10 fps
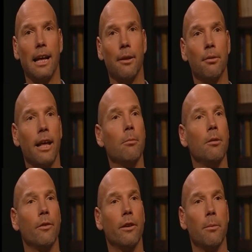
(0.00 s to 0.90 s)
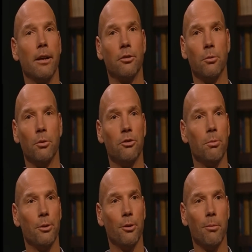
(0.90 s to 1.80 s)
thanked me very much and wished
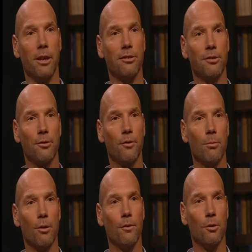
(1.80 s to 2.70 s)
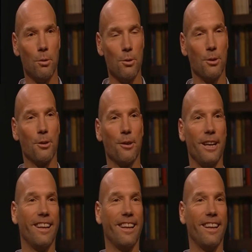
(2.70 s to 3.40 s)
me all the best for my football career.